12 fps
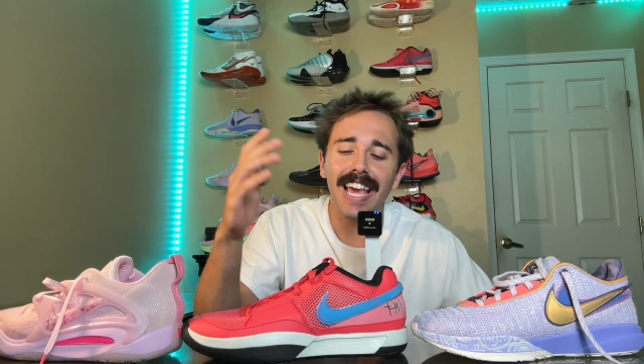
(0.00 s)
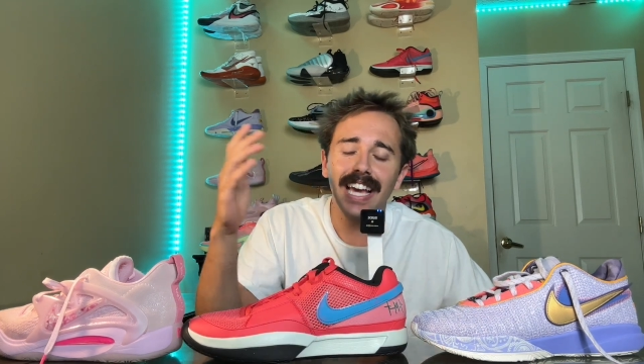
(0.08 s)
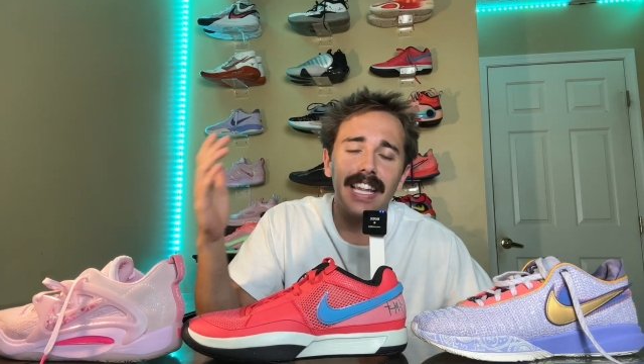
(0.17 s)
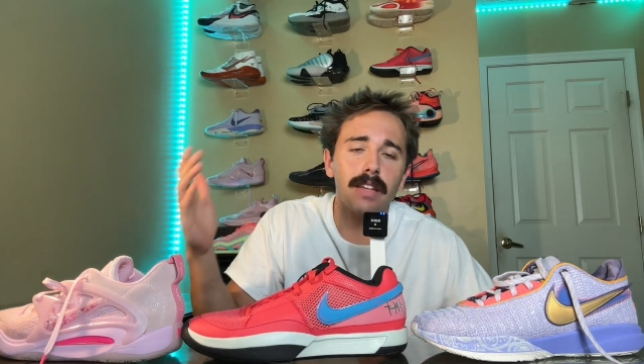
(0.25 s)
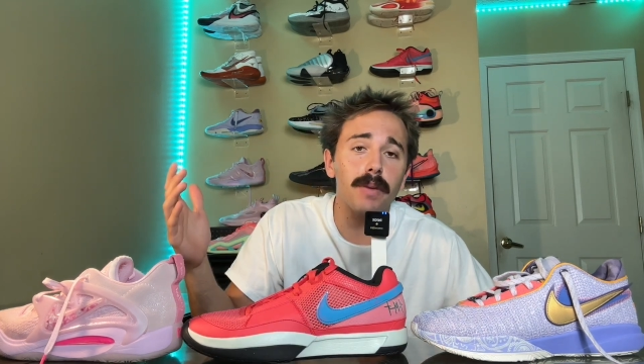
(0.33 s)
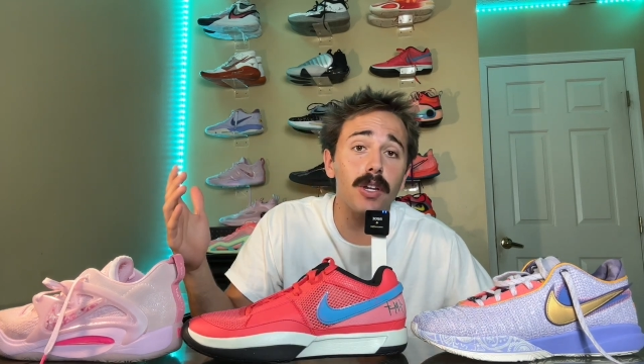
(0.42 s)

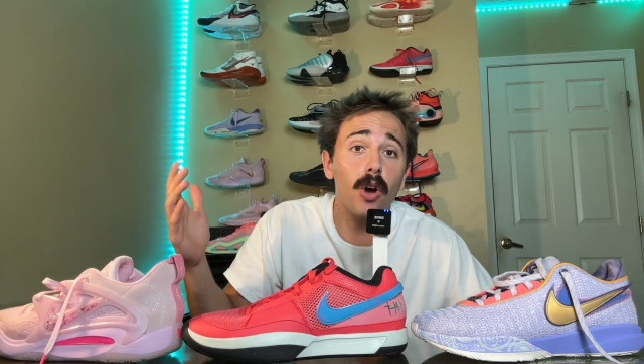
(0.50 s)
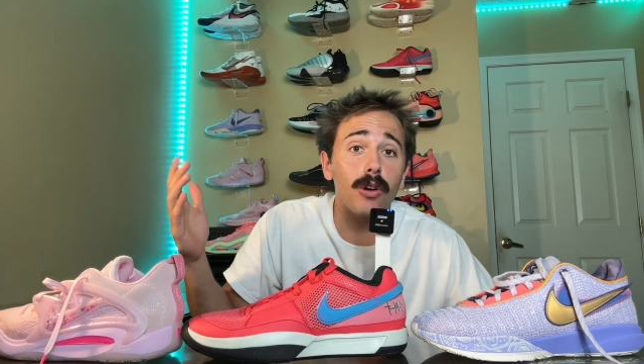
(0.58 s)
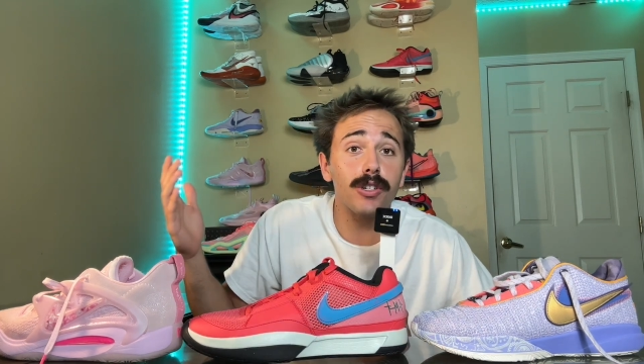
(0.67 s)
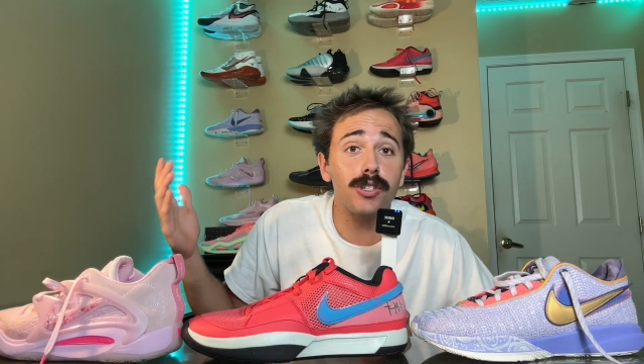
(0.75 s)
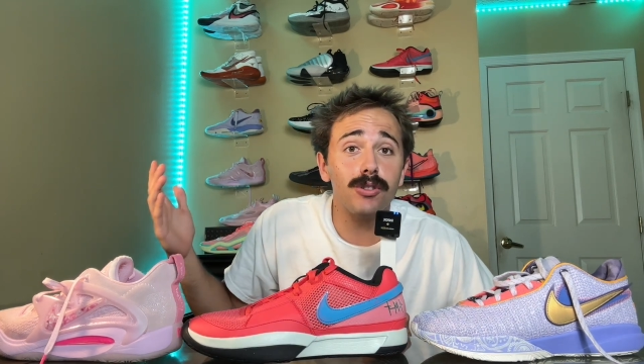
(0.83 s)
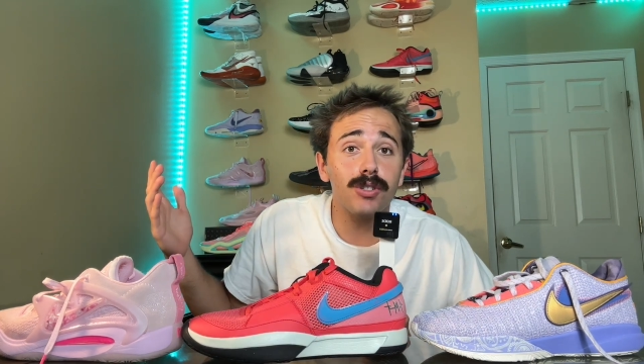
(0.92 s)
and let me know
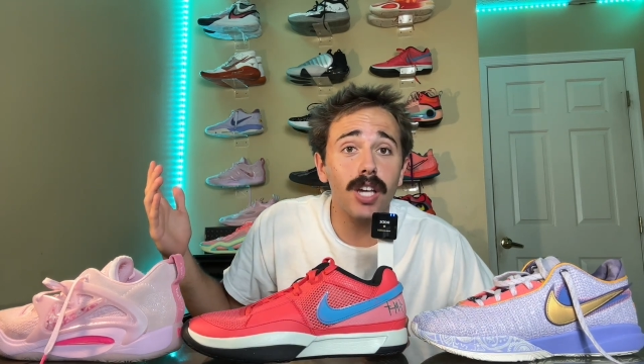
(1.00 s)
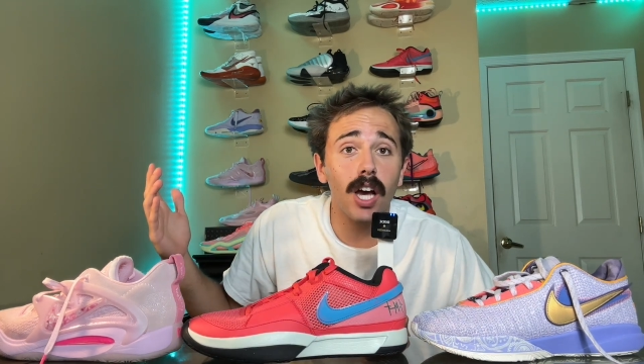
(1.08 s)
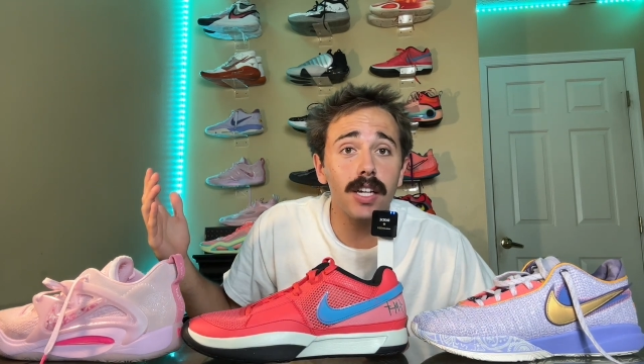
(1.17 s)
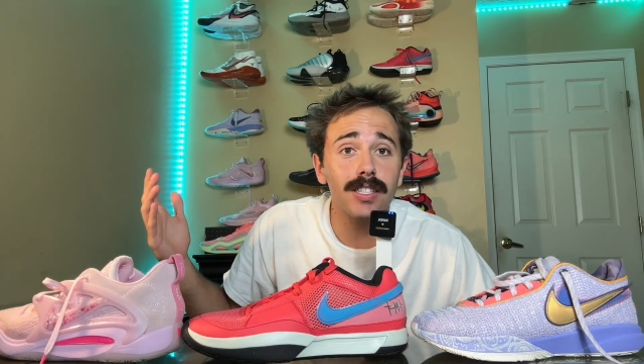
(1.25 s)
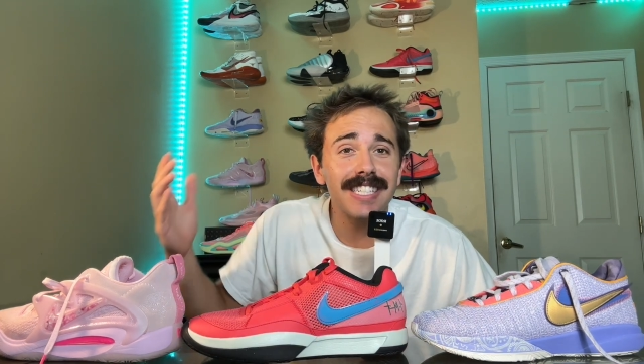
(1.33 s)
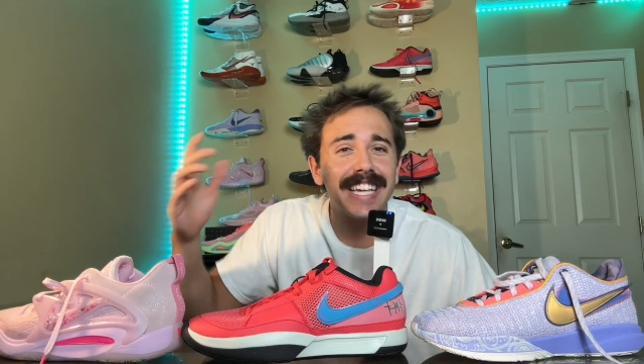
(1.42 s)
your shoe
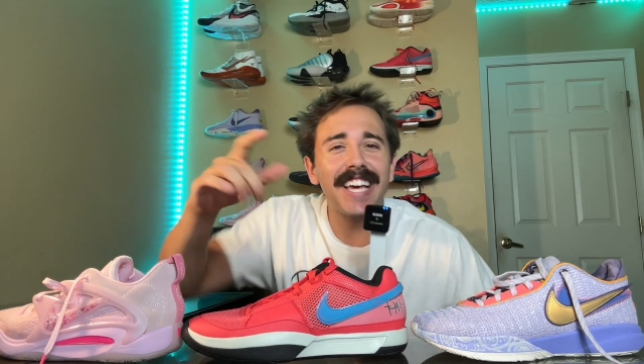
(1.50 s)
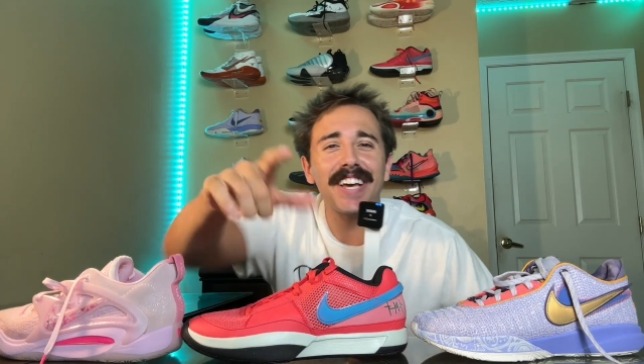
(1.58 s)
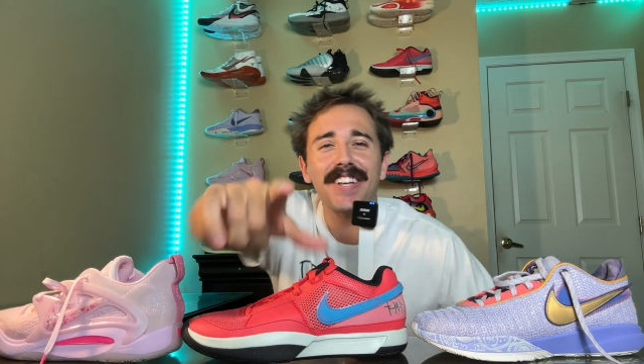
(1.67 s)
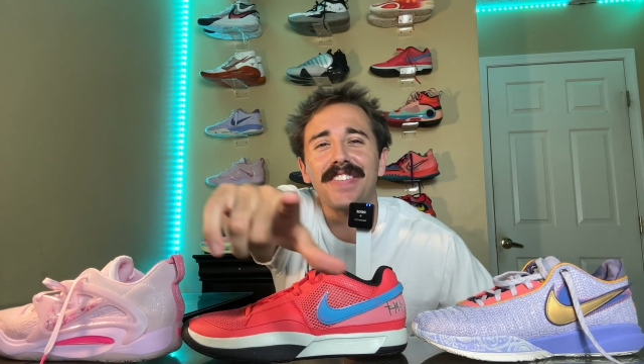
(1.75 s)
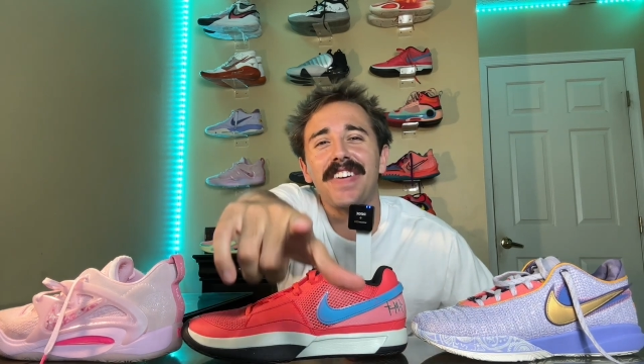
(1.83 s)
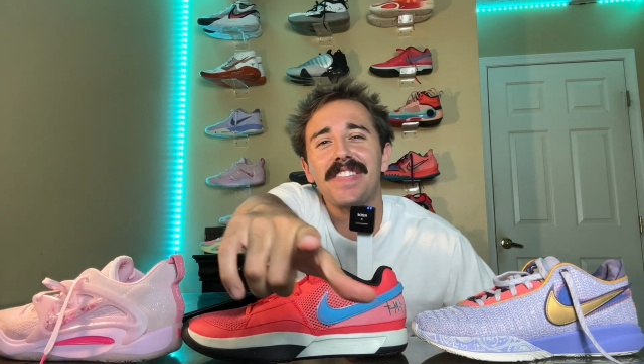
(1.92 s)
size and
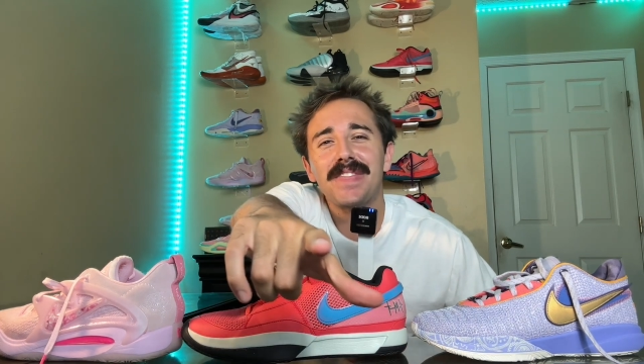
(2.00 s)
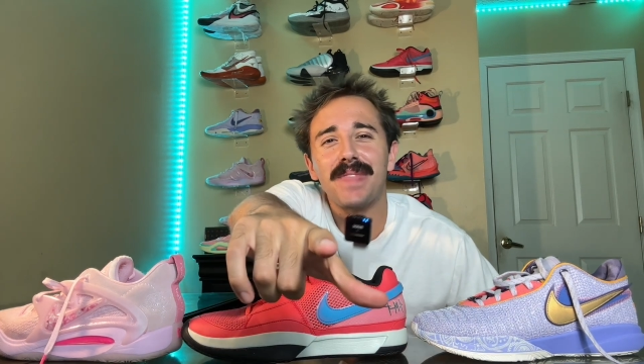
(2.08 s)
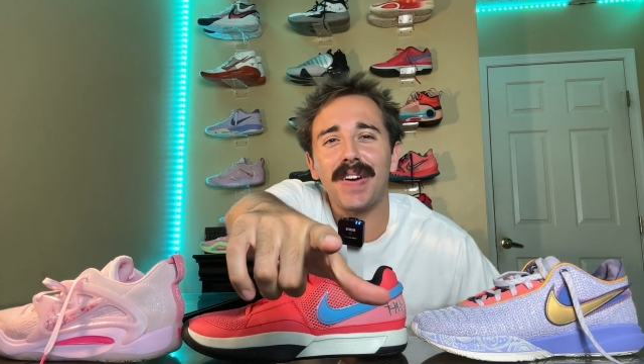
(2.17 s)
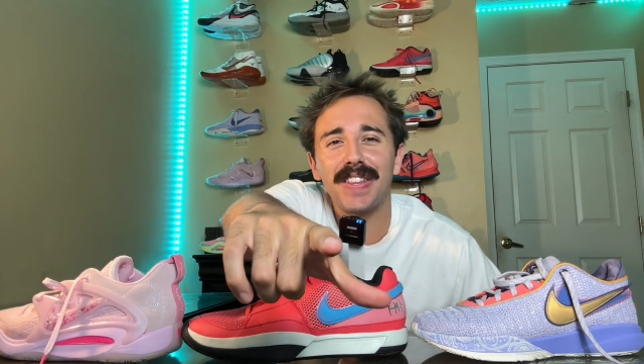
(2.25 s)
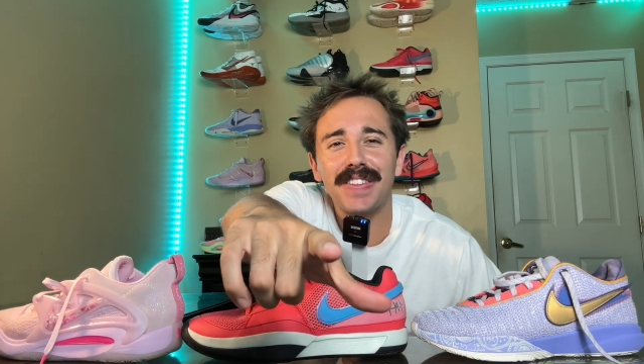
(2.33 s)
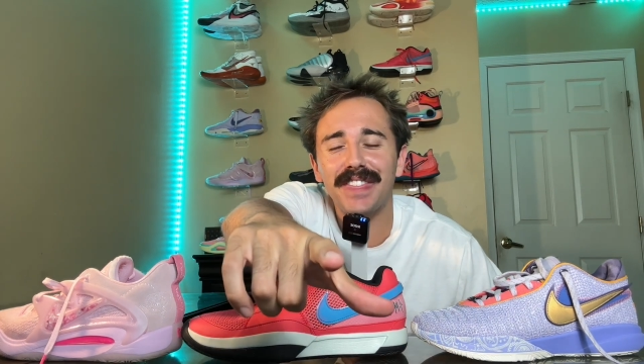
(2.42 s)
your favorite
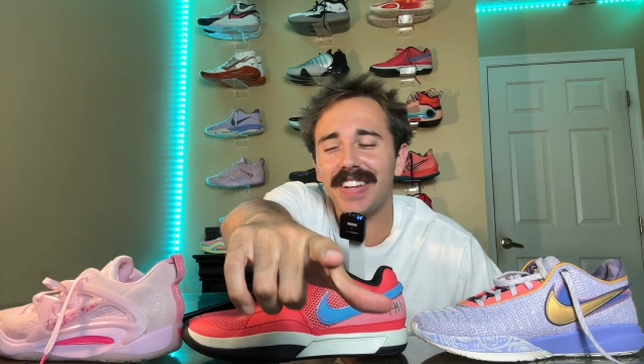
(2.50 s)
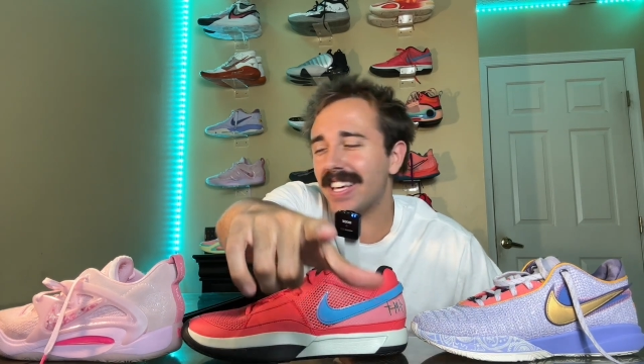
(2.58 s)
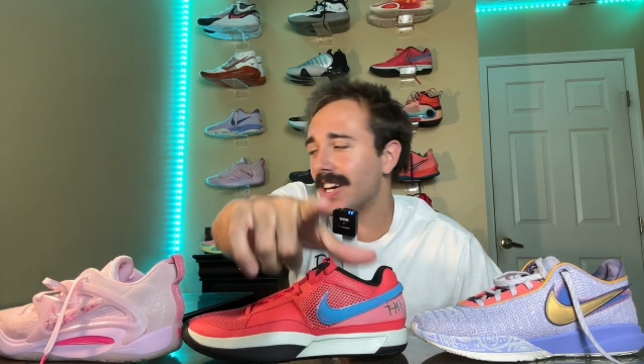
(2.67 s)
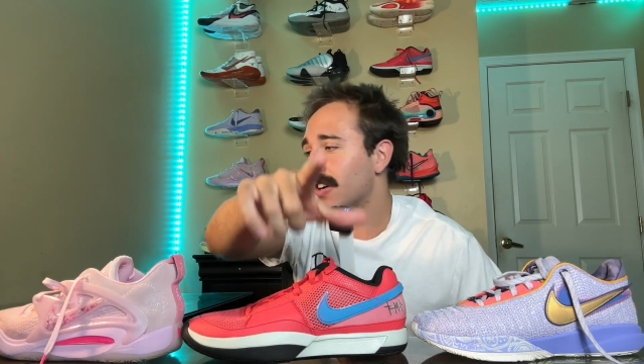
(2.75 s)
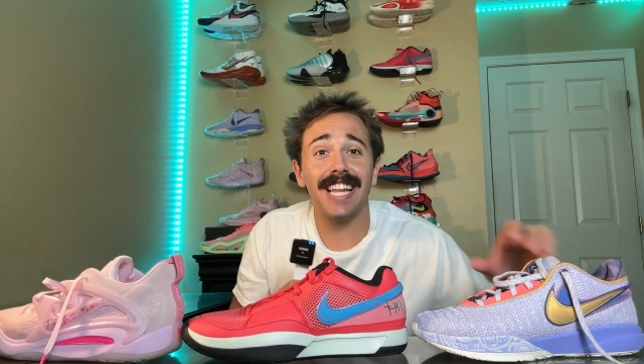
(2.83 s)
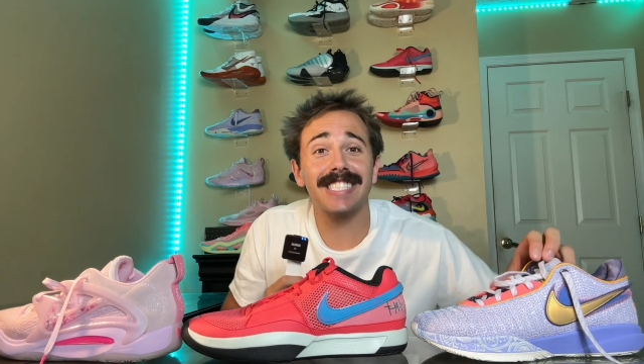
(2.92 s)
part of the
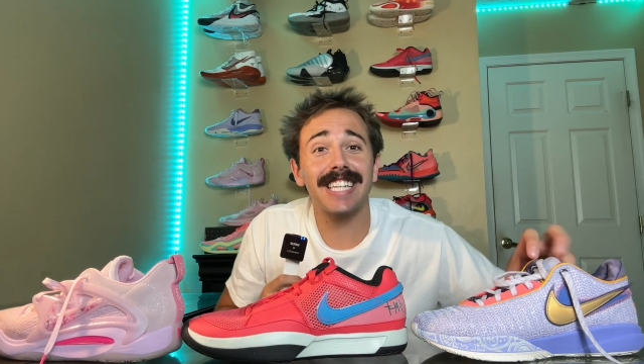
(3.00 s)
video. Let's